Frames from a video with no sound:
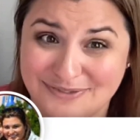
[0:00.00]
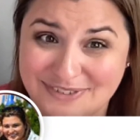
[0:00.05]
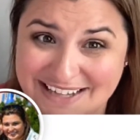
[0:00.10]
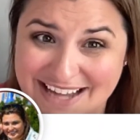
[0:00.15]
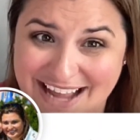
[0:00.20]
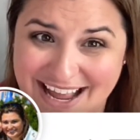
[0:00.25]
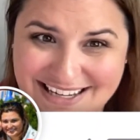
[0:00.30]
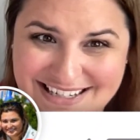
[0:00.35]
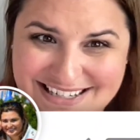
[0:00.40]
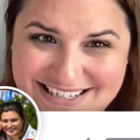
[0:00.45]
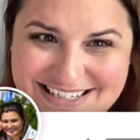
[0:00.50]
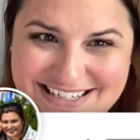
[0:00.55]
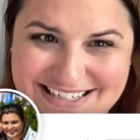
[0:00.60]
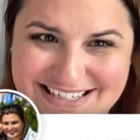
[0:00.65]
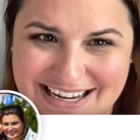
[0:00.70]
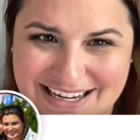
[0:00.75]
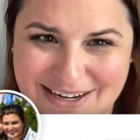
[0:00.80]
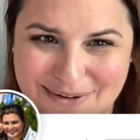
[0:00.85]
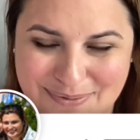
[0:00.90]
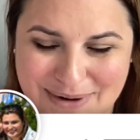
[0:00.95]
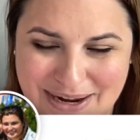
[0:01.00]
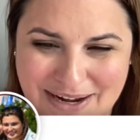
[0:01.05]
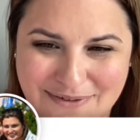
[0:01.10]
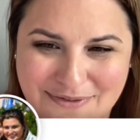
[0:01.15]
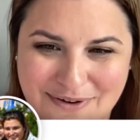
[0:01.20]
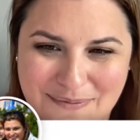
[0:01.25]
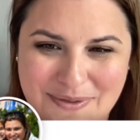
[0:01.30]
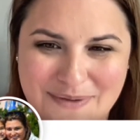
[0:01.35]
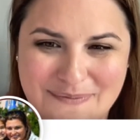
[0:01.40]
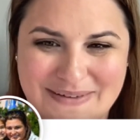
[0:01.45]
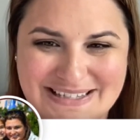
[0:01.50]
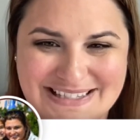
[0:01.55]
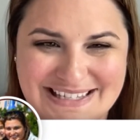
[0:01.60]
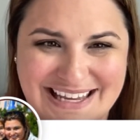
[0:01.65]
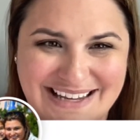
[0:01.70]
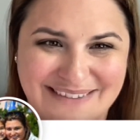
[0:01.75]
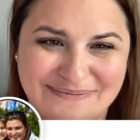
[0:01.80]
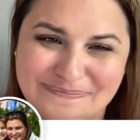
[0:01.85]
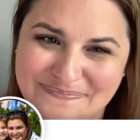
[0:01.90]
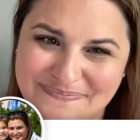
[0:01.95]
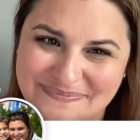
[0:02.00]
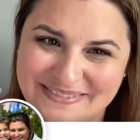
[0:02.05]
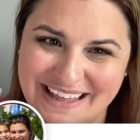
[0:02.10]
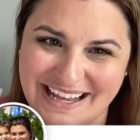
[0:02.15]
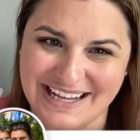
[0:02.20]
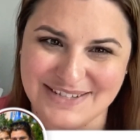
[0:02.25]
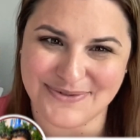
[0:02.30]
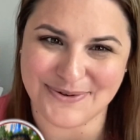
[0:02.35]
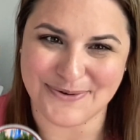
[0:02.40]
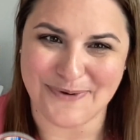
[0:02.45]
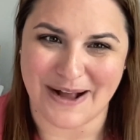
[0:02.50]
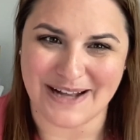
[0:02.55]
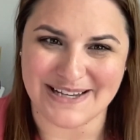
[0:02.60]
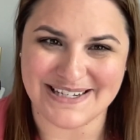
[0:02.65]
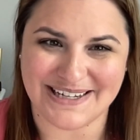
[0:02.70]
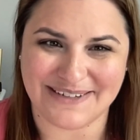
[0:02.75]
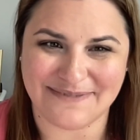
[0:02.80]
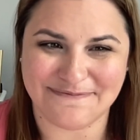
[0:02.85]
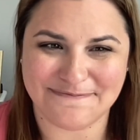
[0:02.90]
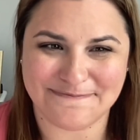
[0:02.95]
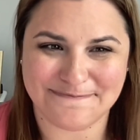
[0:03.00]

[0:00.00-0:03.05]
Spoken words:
forget to take a break from the busy. Thanks for watching.